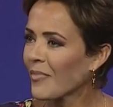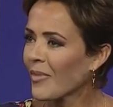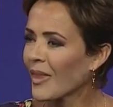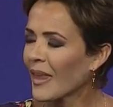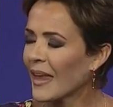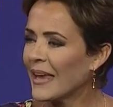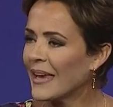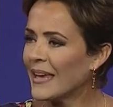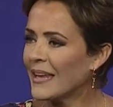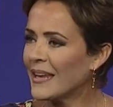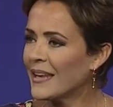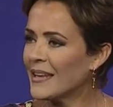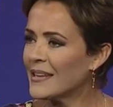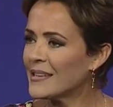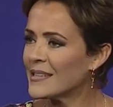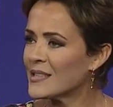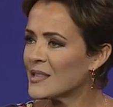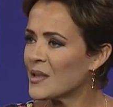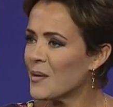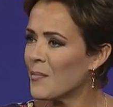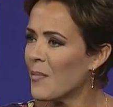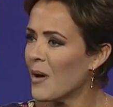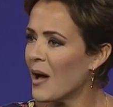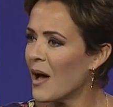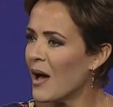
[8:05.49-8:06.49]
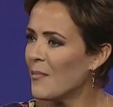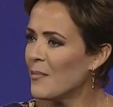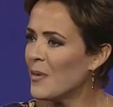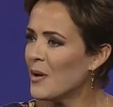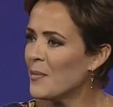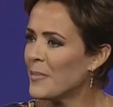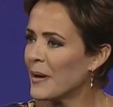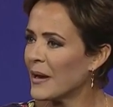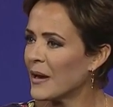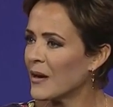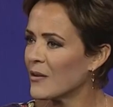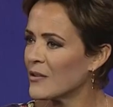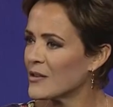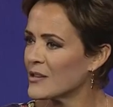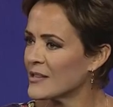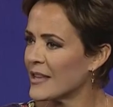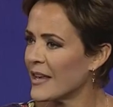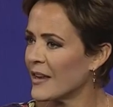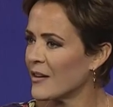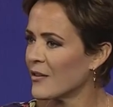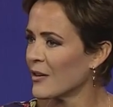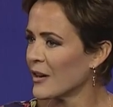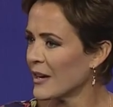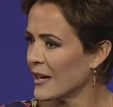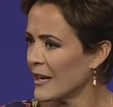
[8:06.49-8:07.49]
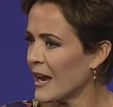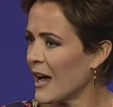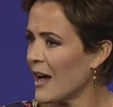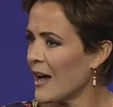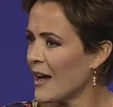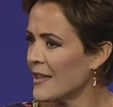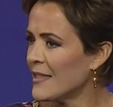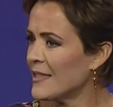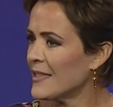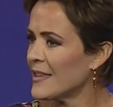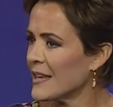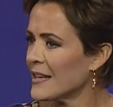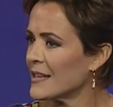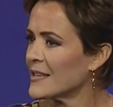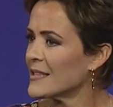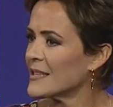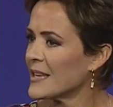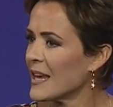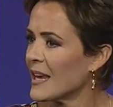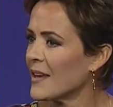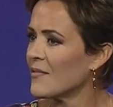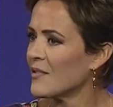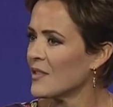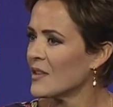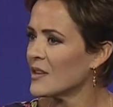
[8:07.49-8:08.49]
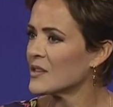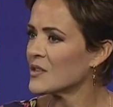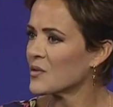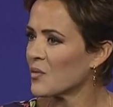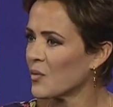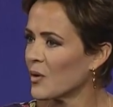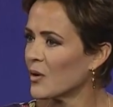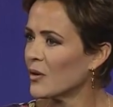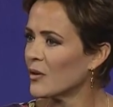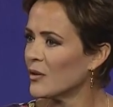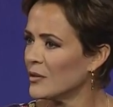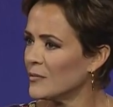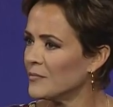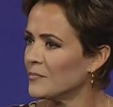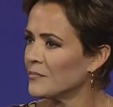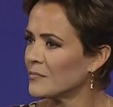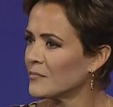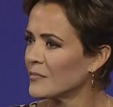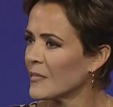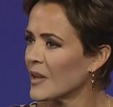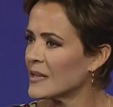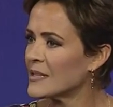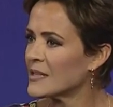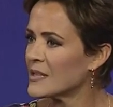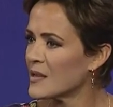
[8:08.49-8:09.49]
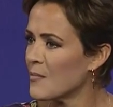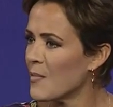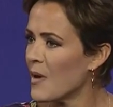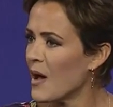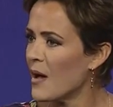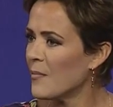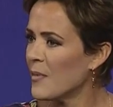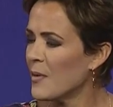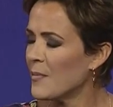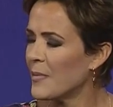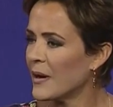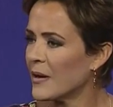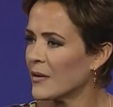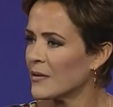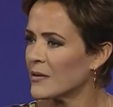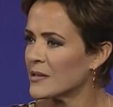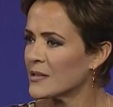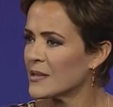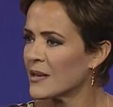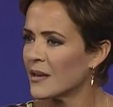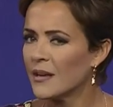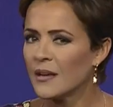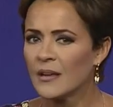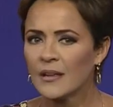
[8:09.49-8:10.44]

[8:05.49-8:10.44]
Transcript: It is the mama bears that are gonna, I think, save this world. It's the mama bears.